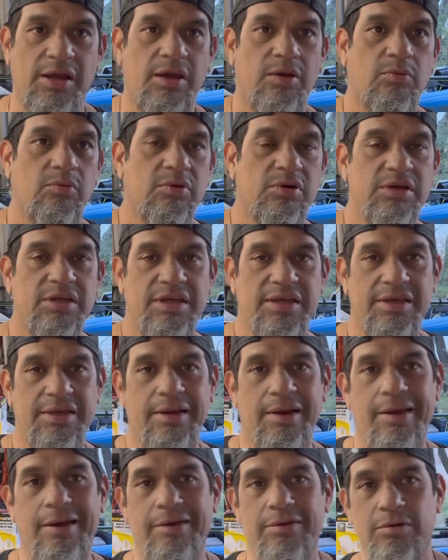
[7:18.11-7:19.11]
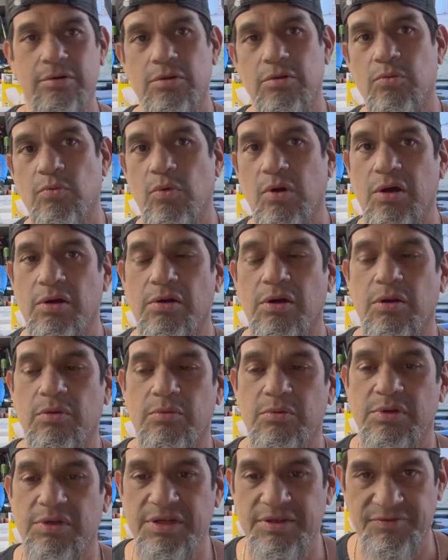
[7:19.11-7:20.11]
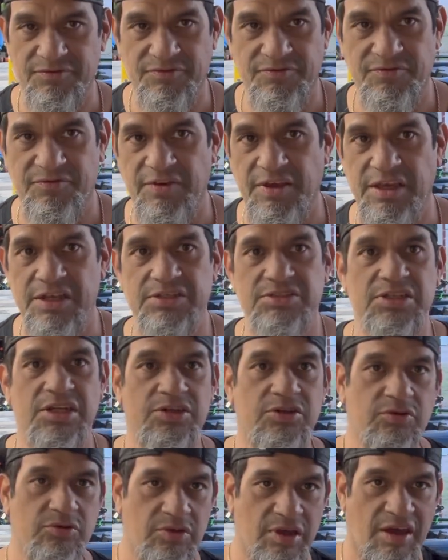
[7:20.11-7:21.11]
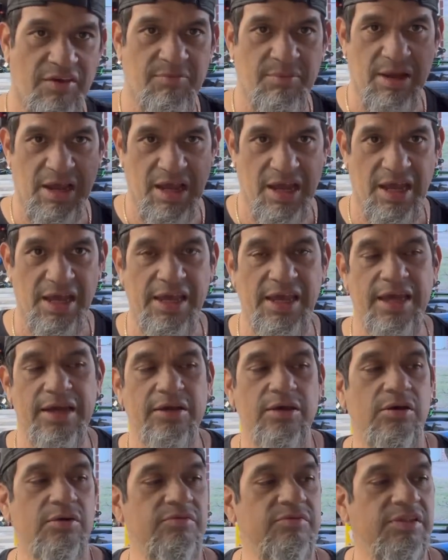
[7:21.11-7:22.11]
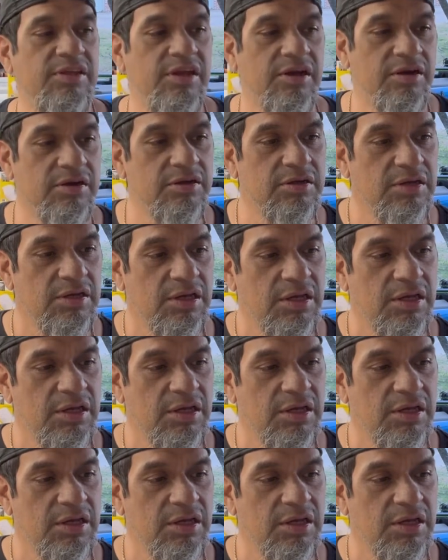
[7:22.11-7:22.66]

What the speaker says: I want to get out on the water. I want to fish. I do have my kayak over there.